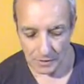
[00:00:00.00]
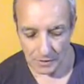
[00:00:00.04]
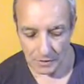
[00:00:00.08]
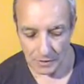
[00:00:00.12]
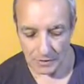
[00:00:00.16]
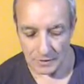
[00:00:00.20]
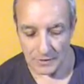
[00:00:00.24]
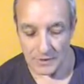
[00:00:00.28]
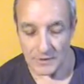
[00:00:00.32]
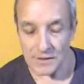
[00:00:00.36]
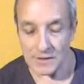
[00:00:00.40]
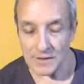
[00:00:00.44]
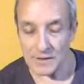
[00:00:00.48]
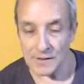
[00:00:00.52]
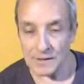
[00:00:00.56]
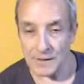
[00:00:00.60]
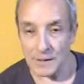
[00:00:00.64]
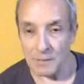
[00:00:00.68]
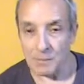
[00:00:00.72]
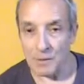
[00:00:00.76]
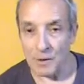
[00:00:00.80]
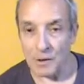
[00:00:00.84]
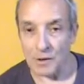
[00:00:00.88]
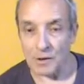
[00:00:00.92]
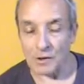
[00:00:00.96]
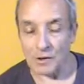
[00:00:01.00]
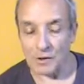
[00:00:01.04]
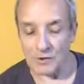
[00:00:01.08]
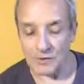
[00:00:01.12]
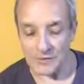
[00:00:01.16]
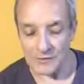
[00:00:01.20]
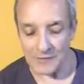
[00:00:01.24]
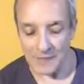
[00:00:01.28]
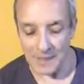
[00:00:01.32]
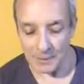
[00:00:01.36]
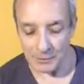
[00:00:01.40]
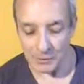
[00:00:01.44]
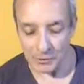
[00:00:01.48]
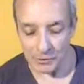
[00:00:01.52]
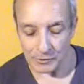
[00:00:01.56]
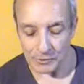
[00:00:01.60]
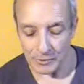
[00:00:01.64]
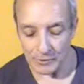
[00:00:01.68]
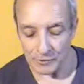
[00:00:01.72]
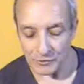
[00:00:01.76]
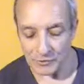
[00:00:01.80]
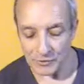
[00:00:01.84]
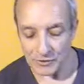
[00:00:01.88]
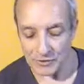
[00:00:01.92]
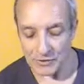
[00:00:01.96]
And this isn't about a conceptual
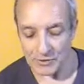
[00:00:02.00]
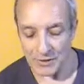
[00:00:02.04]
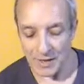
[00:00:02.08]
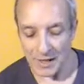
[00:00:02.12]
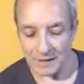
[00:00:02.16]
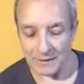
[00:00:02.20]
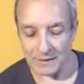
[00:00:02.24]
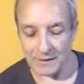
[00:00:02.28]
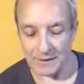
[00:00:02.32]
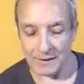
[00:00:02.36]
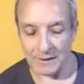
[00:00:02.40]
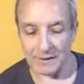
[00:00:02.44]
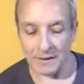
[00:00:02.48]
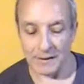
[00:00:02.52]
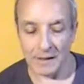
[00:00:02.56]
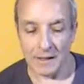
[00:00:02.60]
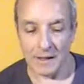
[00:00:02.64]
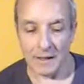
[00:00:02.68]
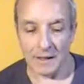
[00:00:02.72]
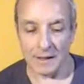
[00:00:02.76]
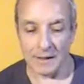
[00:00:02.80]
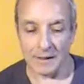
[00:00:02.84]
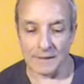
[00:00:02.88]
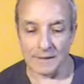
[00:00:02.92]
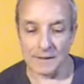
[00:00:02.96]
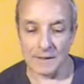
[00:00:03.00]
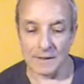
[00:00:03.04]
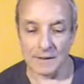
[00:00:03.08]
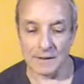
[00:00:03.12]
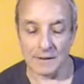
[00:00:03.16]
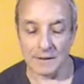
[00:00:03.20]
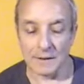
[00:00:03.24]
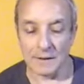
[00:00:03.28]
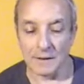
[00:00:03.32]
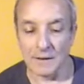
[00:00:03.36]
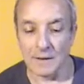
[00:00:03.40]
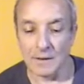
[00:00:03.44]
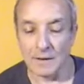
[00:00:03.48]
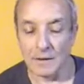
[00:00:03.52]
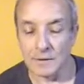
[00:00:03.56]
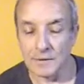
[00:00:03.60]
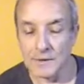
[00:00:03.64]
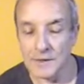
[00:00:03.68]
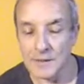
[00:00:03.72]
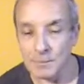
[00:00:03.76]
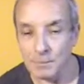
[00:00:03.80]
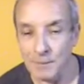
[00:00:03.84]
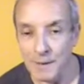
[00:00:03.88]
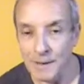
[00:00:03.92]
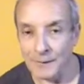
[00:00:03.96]
understanding. As I
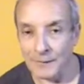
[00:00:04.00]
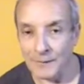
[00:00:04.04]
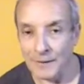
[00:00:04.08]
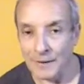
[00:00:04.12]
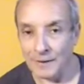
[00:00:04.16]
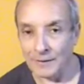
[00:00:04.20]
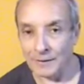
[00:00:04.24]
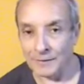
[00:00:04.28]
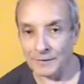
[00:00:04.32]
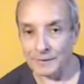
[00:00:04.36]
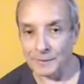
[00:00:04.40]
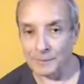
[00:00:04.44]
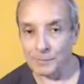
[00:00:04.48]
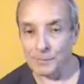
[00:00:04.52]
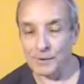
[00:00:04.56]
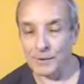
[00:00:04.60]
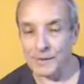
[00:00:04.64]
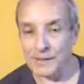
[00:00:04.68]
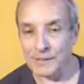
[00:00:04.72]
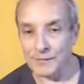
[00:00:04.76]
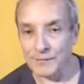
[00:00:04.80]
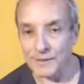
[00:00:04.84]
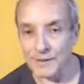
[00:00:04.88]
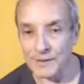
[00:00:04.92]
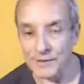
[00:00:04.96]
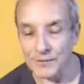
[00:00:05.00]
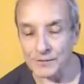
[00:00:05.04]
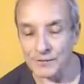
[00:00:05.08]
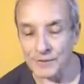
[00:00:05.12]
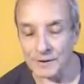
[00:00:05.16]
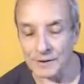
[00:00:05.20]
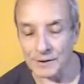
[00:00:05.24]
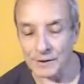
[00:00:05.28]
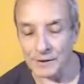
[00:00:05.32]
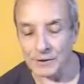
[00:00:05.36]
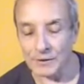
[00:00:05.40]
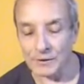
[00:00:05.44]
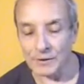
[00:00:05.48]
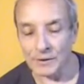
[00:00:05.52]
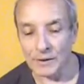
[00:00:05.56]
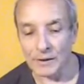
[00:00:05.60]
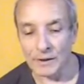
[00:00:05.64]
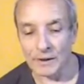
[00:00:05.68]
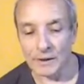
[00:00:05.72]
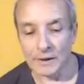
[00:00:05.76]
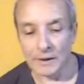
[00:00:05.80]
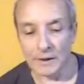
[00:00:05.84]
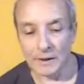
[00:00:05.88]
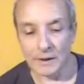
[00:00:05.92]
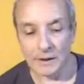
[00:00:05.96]
spelled out in the previous video,
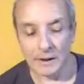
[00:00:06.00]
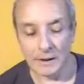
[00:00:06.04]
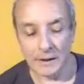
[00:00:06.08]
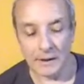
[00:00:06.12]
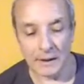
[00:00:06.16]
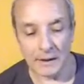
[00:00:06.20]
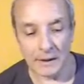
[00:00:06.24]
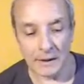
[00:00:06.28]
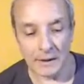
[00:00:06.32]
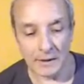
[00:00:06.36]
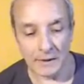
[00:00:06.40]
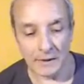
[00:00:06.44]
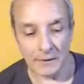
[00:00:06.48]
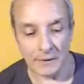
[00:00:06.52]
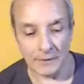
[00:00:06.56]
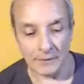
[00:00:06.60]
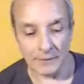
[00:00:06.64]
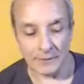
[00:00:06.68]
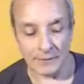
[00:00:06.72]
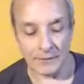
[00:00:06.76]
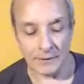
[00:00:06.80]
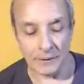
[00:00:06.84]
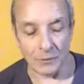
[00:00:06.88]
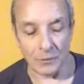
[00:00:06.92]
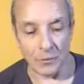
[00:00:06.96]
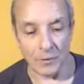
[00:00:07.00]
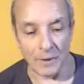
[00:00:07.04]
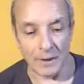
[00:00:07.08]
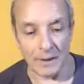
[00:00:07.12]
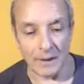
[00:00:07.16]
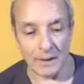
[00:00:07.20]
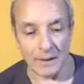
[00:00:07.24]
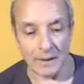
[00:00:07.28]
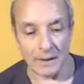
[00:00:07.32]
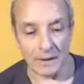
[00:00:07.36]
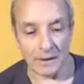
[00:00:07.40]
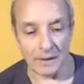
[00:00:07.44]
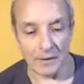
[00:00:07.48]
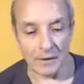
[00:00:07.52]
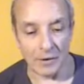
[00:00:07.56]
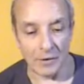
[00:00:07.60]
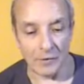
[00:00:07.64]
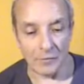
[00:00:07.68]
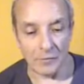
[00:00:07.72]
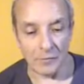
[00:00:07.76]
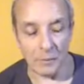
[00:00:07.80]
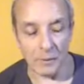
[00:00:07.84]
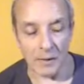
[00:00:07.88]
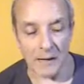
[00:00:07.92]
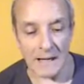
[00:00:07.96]
this is a way
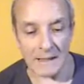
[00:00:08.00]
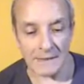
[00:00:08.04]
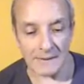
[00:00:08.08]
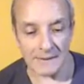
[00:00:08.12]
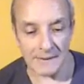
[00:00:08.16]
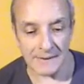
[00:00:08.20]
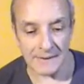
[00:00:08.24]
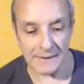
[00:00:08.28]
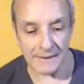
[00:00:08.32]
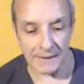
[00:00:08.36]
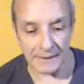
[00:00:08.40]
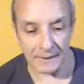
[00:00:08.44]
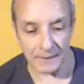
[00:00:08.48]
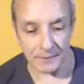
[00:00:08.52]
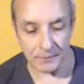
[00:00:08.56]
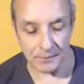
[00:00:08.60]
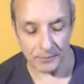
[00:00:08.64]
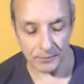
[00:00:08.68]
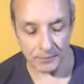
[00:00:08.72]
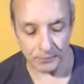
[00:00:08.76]
of practicing.